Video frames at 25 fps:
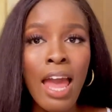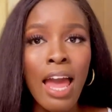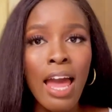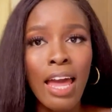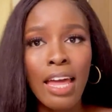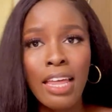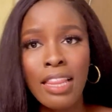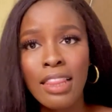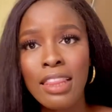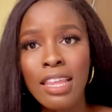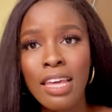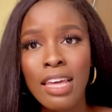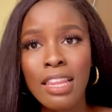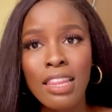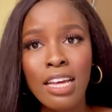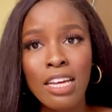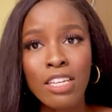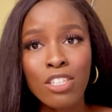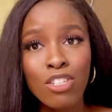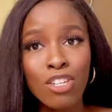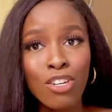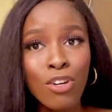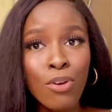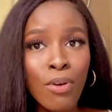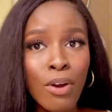I think that
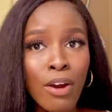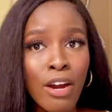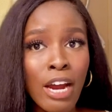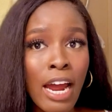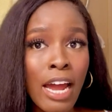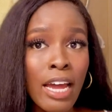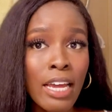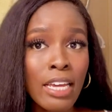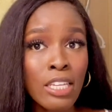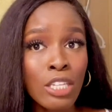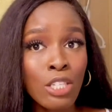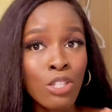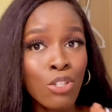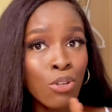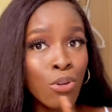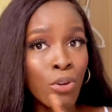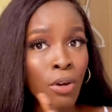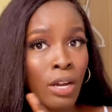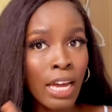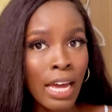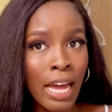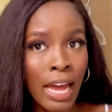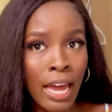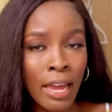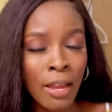Junqueira is your
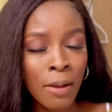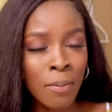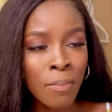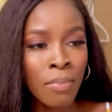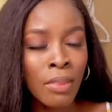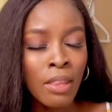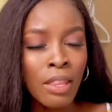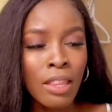guy.